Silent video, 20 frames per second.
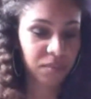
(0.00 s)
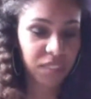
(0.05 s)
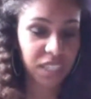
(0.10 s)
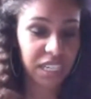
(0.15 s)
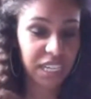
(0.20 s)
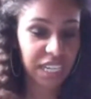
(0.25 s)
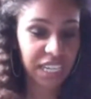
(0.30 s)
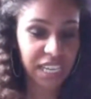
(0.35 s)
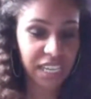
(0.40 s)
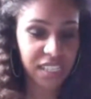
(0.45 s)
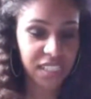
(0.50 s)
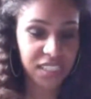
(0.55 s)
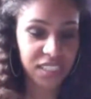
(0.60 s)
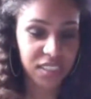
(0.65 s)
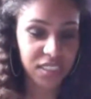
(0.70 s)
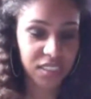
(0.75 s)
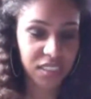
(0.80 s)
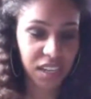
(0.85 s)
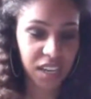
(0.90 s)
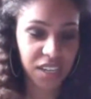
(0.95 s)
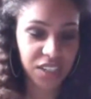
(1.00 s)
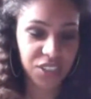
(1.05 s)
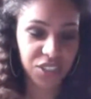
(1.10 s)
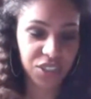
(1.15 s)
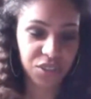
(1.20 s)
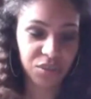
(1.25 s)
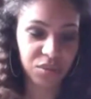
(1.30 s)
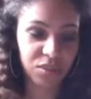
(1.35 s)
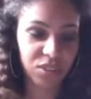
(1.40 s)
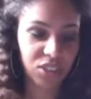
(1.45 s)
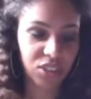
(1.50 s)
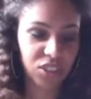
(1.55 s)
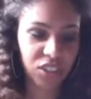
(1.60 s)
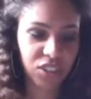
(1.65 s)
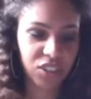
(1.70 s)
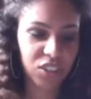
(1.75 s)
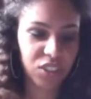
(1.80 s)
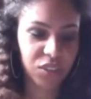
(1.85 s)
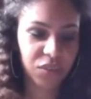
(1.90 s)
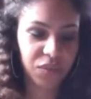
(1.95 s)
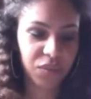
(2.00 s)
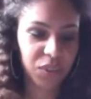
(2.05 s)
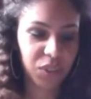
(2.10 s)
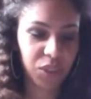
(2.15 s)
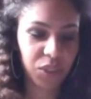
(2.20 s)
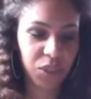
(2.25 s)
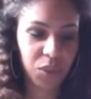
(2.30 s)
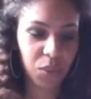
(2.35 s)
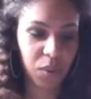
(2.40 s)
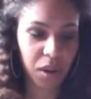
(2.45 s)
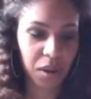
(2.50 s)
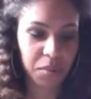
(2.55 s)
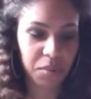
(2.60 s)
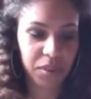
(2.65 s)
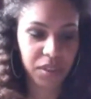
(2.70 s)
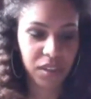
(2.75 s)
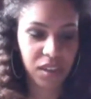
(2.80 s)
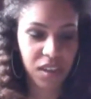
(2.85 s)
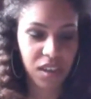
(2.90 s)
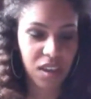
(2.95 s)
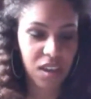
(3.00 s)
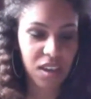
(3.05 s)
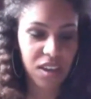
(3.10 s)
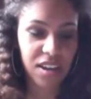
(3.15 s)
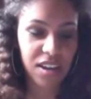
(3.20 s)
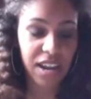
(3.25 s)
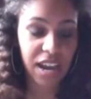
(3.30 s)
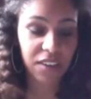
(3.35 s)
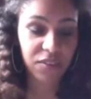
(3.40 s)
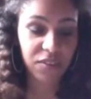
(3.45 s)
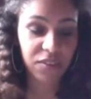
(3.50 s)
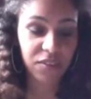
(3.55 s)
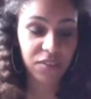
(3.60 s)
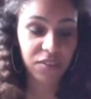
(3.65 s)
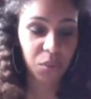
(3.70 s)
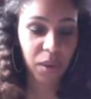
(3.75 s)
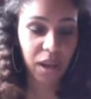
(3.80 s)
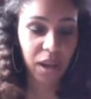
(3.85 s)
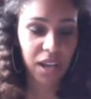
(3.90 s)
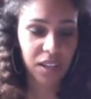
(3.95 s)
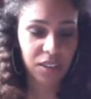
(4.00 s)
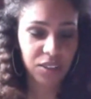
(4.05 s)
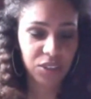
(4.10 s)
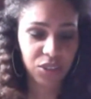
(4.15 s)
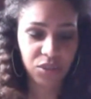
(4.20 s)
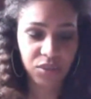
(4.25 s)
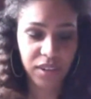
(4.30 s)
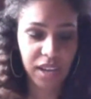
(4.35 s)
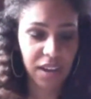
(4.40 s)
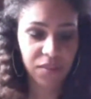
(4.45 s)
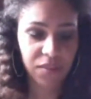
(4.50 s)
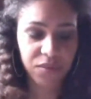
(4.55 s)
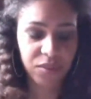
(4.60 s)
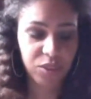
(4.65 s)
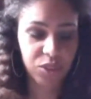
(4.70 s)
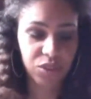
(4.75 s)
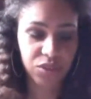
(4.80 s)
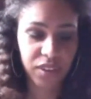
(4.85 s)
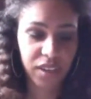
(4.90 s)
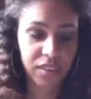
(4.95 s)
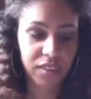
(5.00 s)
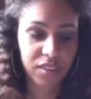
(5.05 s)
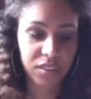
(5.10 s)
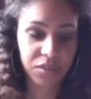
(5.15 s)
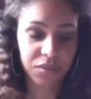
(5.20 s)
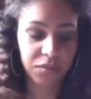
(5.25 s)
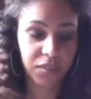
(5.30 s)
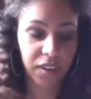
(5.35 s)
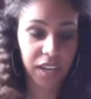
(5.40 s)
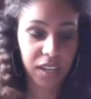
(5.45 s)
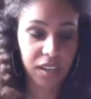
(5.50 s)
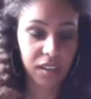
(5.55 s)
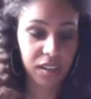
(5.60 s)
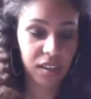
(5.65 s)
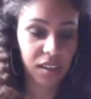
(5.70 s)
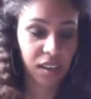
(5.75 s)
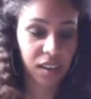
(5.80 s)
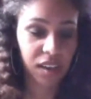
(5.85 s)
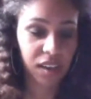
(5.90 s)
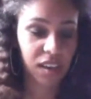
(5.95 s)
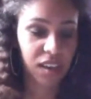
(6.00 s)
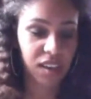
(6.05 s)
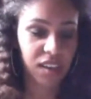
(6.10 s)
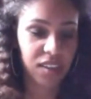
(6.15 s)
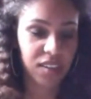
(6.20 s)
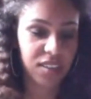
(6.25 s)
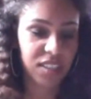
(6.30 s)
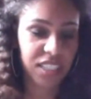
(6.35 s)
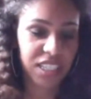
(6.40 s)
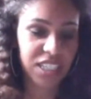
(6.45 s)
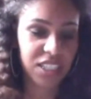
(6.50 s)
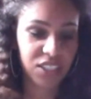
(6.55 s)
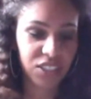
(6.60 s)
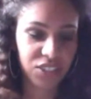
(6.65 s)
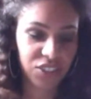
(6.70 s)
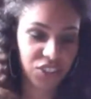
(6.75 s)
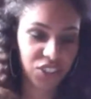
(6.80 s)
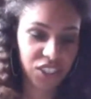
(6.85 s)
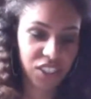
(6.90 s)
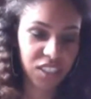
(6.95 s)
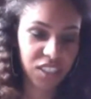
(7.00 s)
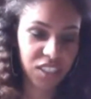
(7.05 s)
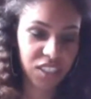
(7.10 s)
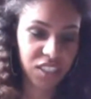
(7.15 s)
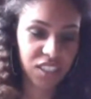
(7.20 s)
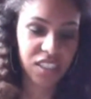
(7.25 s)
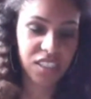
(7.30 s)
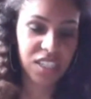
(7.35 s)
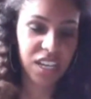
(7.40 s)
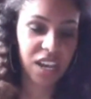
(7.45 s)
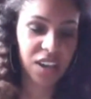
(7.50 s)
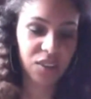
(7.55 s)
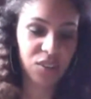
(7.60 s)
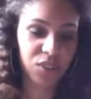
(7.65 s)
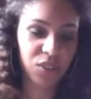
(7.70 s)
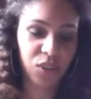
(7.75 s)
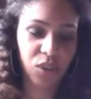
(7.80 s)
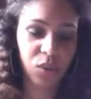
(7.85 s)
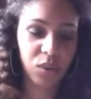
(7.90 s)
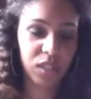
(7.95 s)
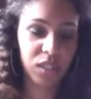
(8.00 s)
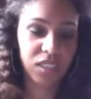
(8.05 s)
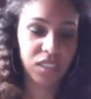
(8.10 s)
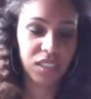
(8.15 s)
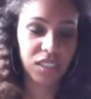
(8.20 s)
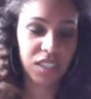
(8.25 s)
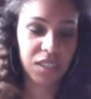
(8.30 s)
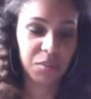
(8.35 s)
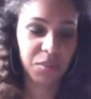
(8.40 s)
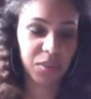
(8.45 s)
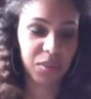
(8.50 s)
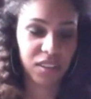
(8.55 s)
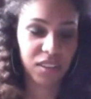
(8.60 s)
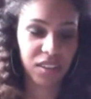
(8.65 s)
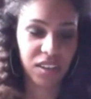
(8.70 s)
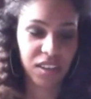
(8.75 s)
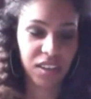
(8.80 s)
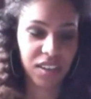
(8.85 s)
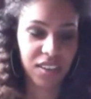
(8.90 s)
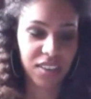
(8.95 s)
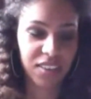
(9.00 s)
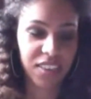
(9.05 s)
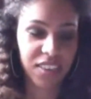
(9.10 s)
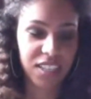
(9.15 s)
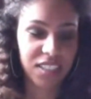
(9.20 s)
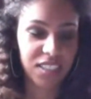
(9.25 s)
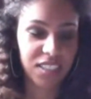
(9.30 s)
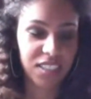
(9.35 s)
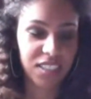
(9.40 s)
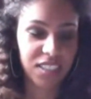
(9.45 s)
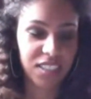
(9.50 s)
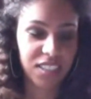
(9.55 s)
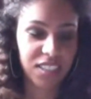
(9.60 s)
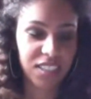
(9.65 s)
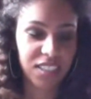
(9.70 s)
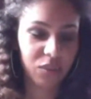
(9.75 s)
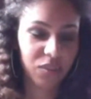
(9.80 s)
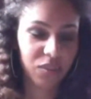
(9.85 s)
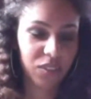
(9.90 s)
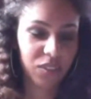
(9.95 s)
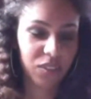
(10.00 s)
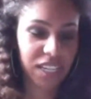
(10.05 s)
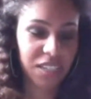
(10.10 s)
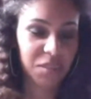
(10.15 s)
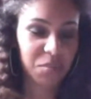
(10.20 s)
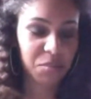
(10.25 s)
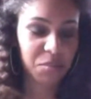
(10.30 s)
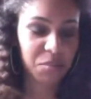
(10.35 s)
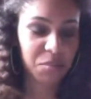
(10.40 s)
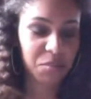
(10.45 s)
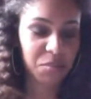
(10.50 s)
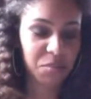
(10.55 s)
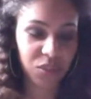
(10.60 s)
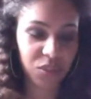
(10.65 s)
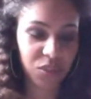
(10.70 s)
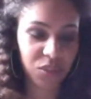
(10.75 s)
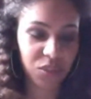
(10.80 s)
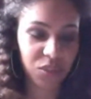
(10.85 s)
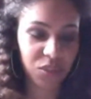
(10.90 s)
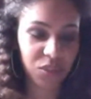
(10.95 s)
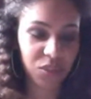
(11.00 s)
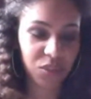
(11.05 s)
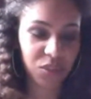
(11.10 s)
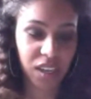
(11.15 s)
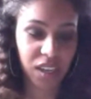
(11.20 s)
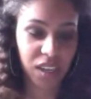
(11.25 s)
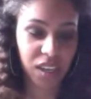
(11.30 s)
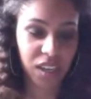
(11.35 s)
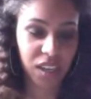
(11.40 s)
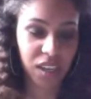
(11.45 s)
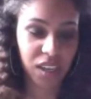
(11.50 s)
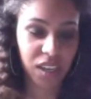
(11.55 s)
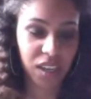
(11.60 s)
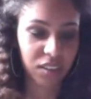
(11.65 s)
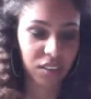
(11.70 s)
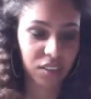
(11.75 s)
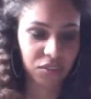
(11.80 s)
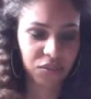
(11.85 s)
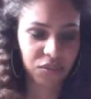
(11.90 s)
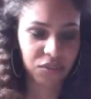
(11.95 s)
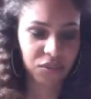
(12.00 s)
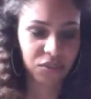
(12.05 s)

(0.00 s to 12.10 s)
Then it gets inside you and starts to fill you up, and after a while you don't have the strength to fight it. It's easier just to sit down or go to sleep. They say you don't feel any pain toward the end.